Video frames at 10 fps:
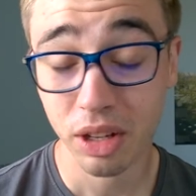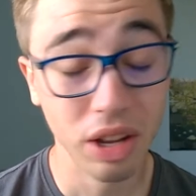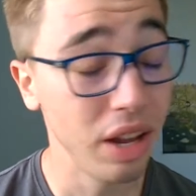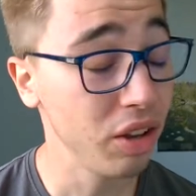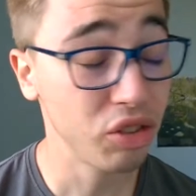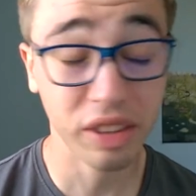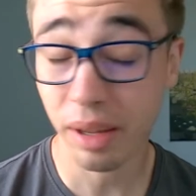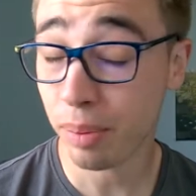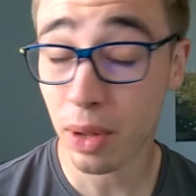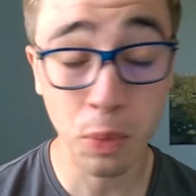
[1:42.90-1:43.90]
He
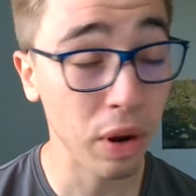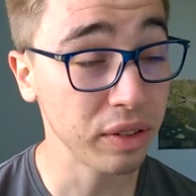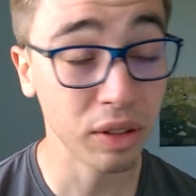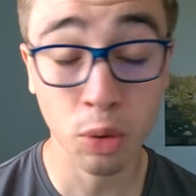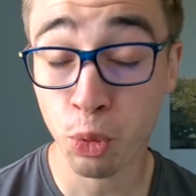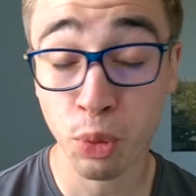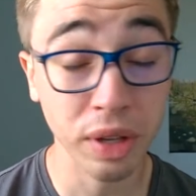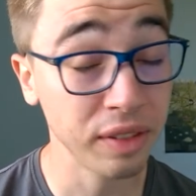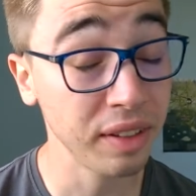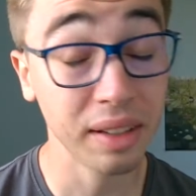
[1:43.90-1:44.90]
simply wasn't
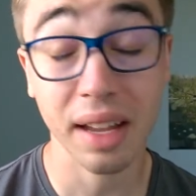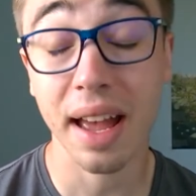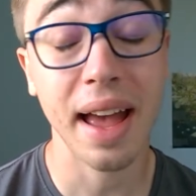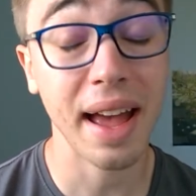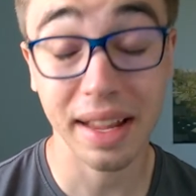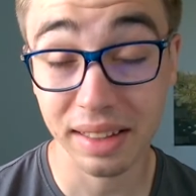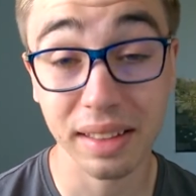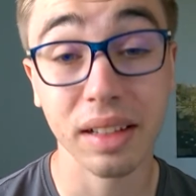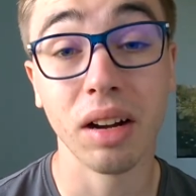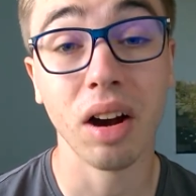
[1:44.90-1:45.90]
convincing at
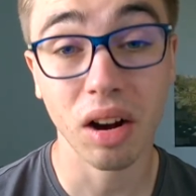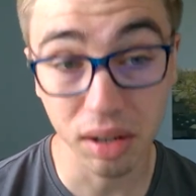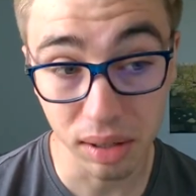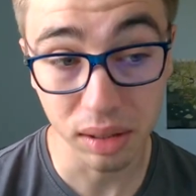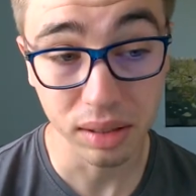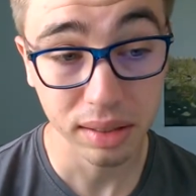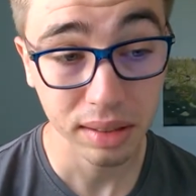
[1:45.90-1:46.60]
all.